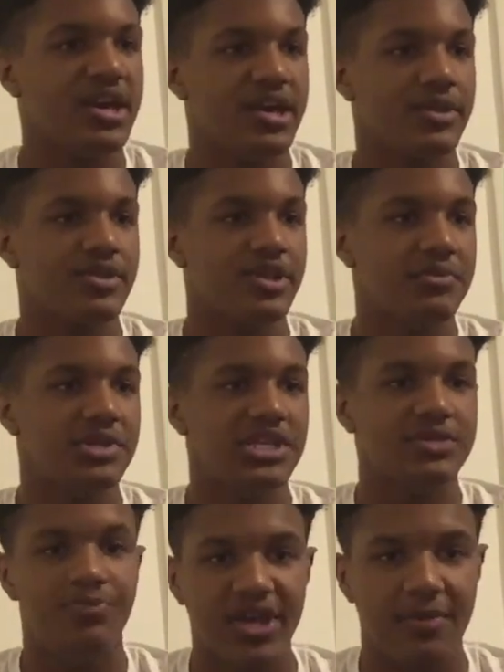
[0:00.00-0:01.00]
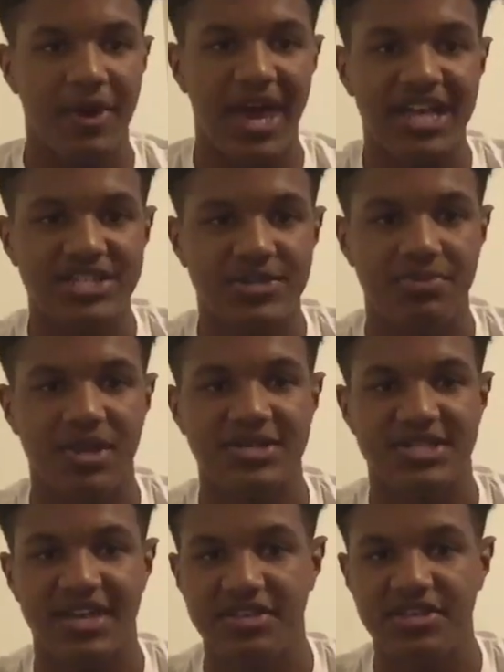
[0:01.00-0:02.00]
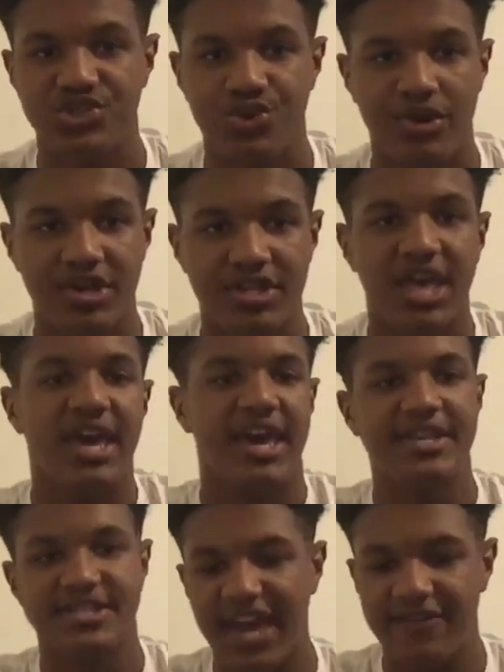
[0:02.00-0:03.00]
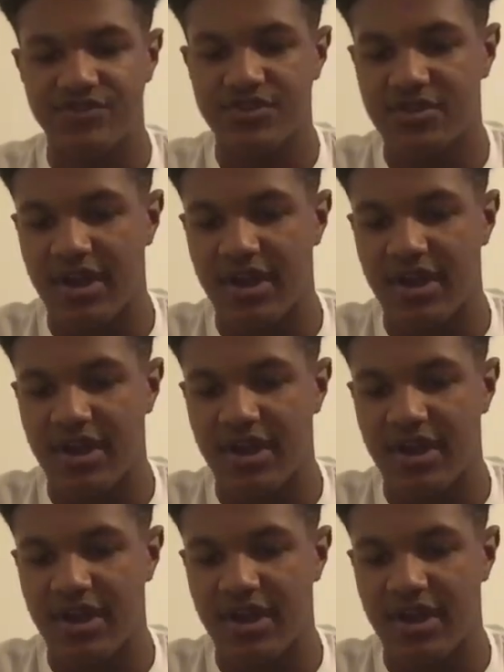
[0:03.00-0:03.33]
and limit these big passing plays that Detroit is averaging.